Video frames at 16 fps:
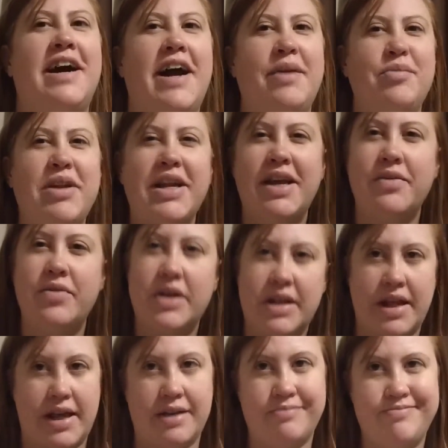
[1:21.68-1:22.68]
I'm gonna give
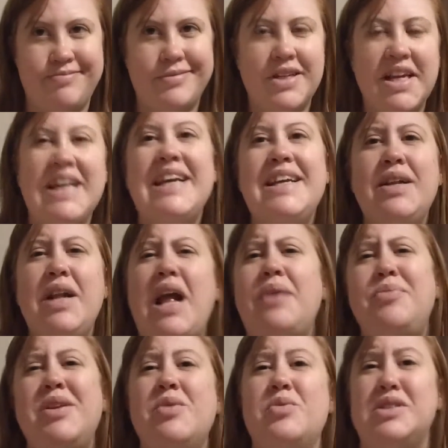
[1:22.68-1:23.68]
it like, It,
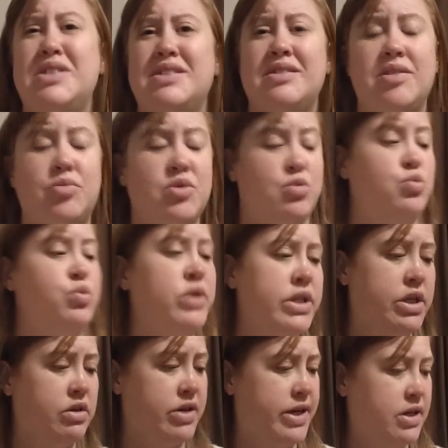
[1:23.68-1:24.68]
I mean, it was it was
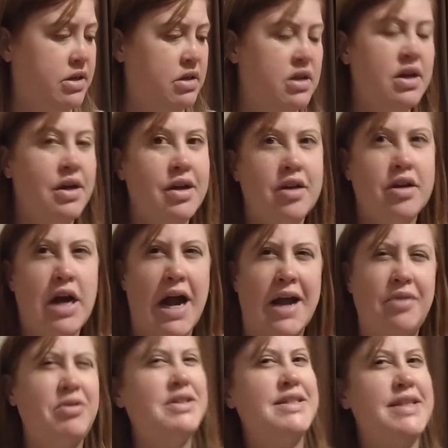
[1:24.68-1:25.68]
really good.
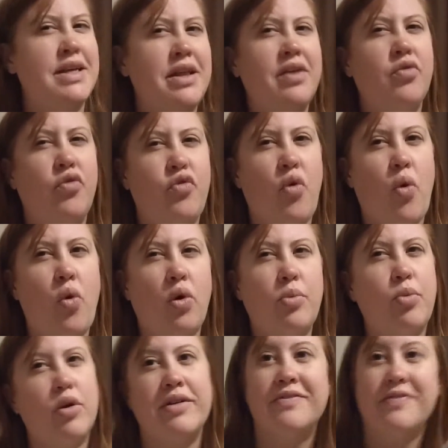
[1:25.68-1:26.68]
I would say like
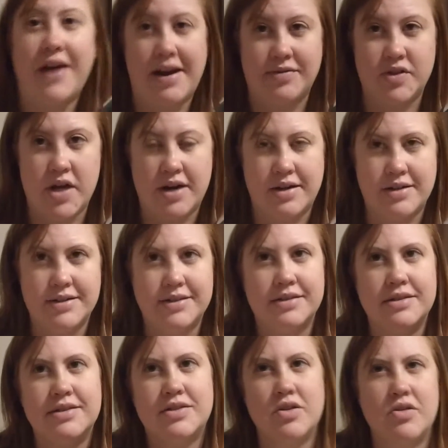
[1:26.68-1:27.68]
four point five stars.
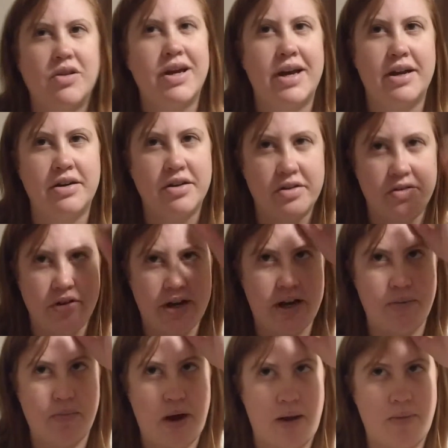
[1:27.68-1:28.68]
So like on
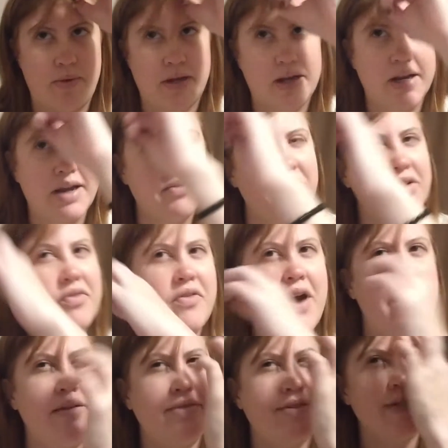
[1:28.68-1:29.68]
Goodreads, I'm probably going to give it
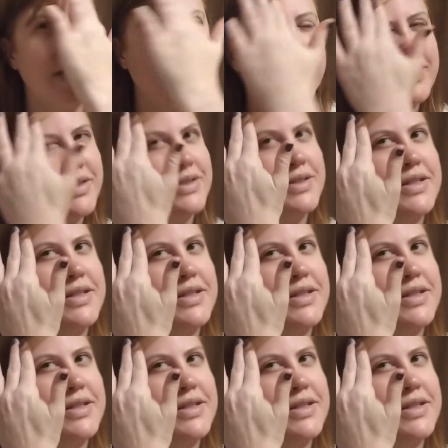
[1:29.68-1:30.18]
five stars